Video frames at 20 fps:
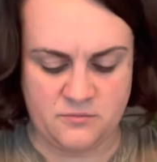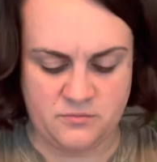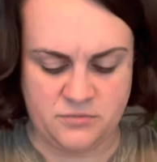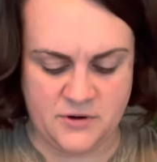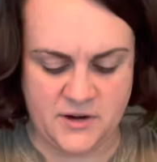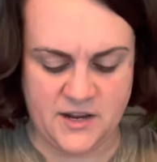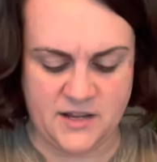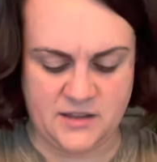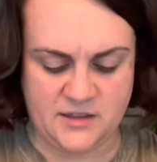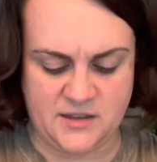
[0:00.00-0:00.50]

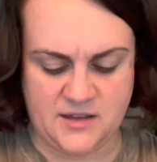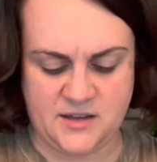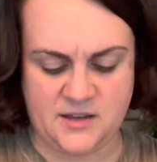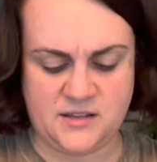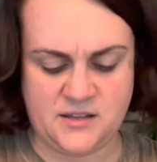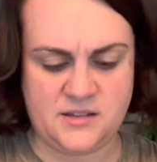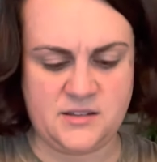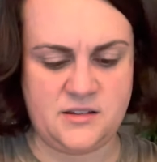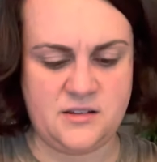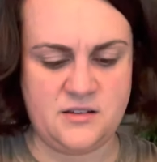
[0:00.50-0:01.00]
break
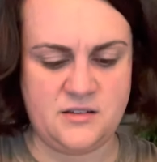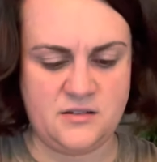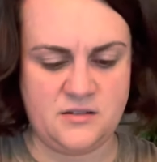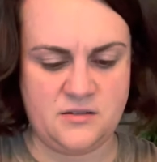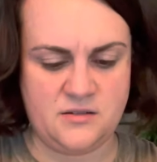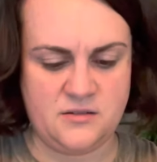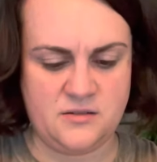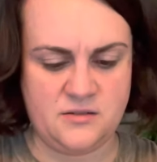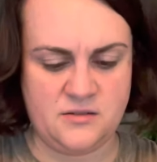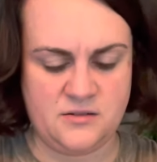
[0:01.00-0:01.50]
this,
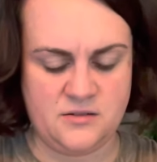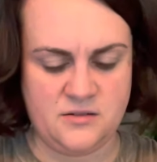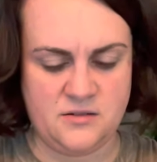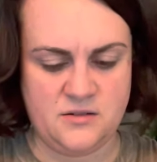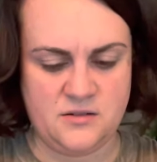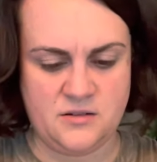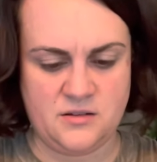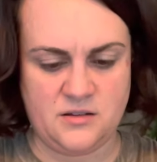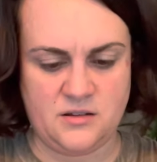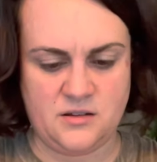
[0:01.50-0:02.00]

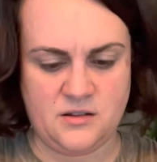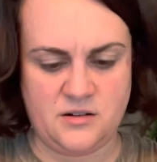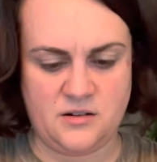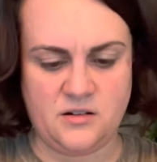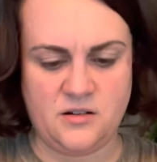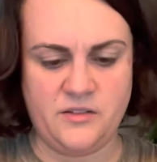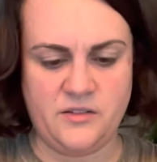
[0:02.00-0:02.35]
get all